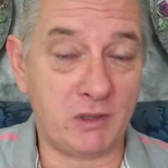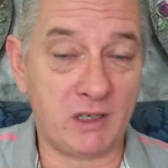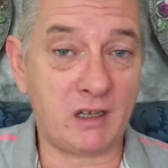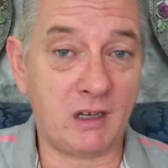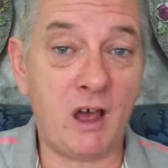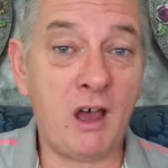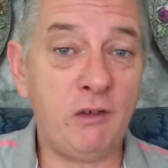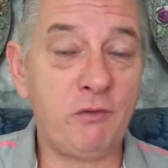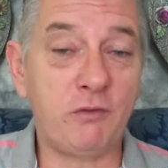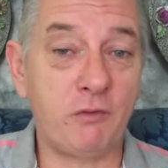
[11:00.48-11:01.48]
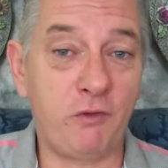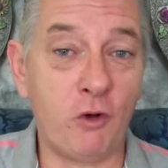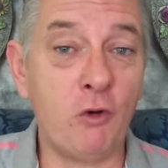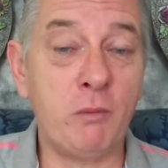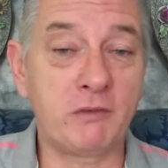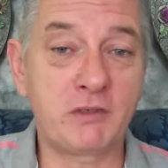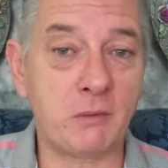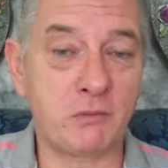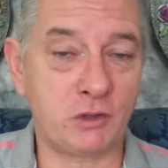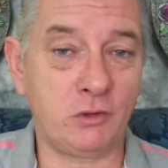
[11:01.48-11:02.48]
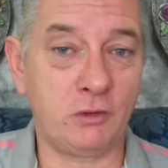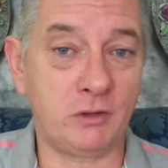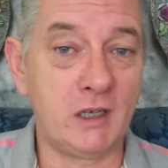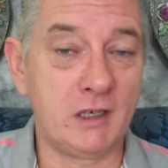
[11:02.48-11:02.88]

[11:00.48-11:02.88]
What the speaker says: another life form of some sort.